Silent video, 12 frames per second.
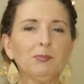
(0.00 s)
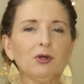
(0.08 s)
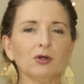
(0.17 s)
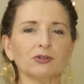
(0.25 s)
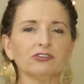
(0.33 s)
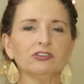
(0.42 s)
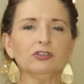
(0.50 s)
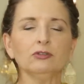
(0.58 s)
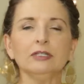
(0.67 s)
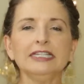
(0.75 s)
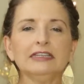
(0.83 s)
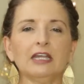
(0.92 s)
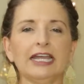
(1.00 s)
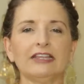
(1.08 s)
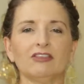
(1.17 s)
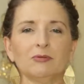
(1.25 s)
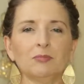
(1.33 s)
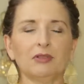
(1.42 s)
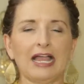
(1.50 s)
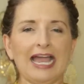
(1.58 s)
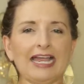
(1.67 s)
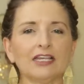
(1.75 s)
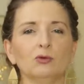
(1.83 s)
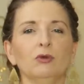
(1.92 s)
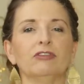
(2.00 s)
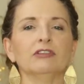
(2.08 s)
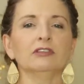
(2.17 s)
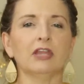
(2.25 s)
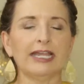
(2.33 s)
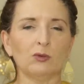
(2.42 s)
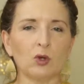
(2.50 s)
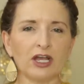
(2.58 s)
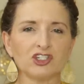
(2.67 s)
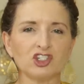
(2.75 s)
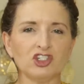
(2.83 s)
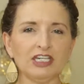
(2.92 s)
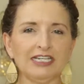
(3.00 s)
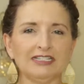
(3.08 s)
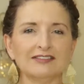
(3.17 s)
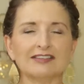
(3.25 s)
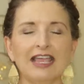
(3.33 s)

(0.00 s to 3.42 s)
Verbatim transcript: personally like the black with light wash jeans,